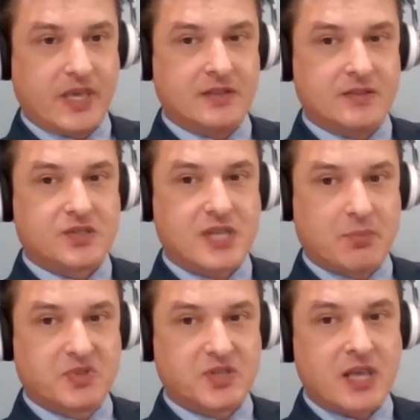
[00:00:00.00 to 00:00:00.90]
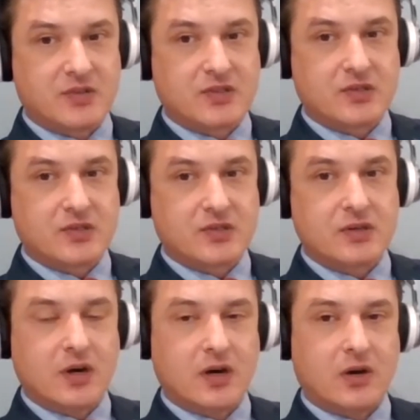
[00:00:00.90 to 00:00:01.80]
in some sense,
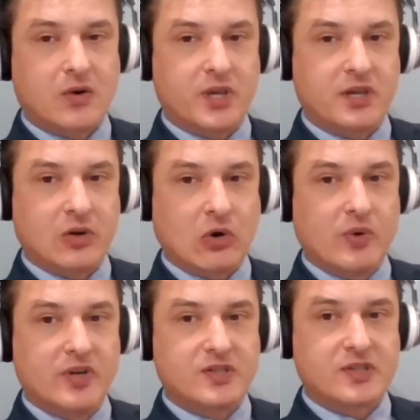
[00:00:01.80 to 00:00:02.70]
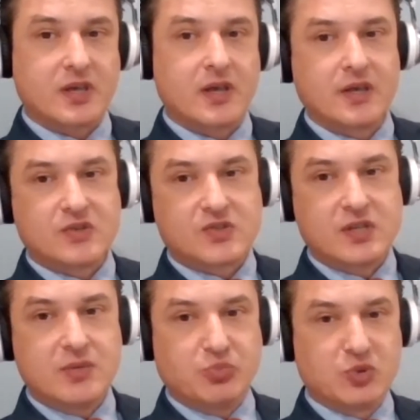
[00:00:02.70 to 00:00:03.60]
we can always
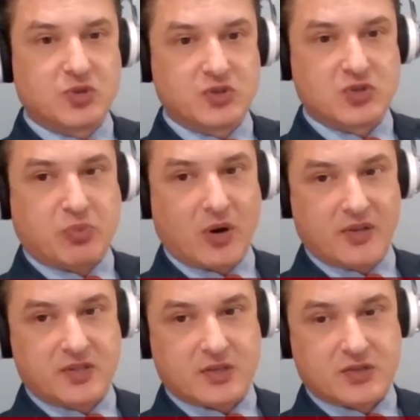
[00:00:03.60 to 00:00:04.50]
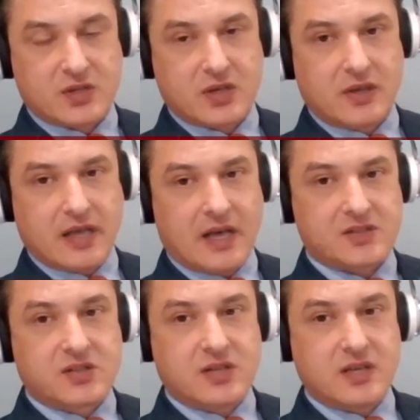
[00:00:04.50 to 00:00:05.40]
see Putin's politics
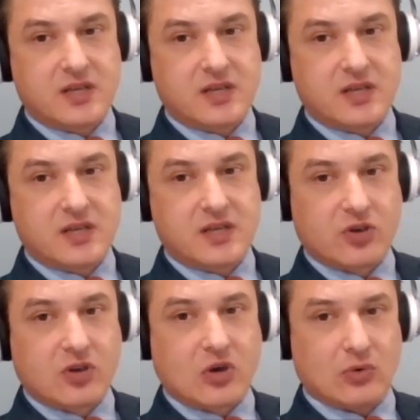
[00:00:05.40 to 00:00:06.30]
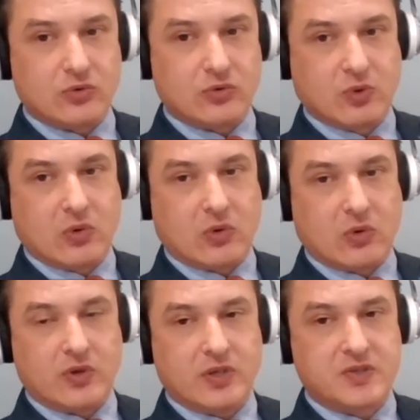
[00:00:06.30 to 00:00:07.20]
as the continuation of the Cold
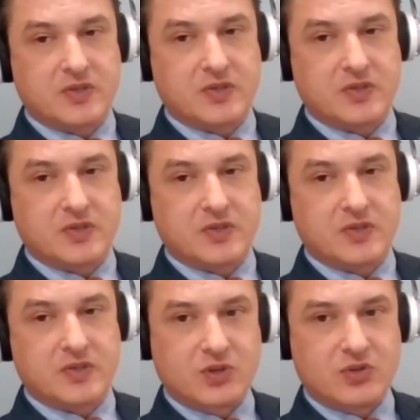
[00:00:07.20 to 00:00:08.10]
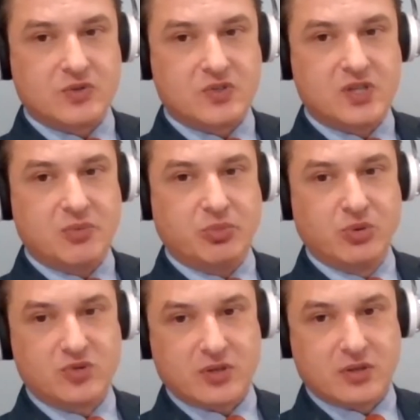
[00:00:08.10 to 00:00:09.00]
War. In some ways, when you
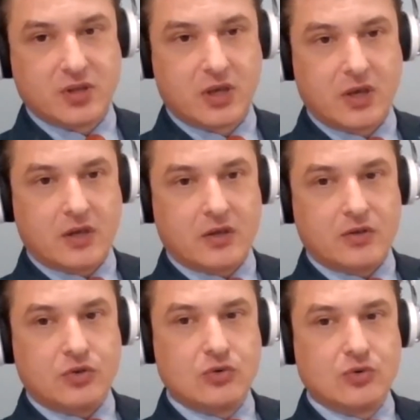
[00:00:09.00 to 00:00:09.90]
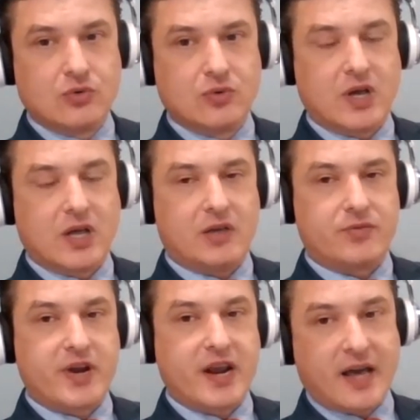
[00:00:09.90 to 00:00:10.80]
see Putin, you
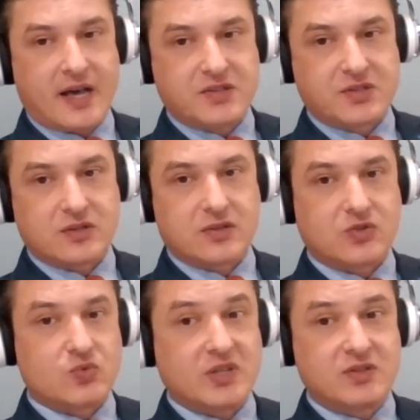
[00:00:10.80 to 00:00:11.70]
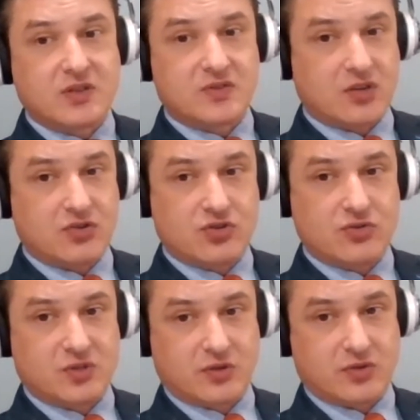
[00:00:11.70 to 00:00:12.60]
realize that the 20th century
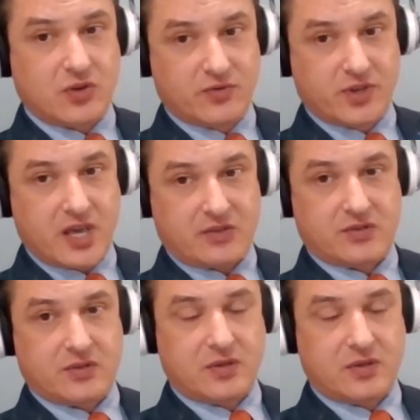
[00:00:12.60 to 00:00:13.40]
is not over yet.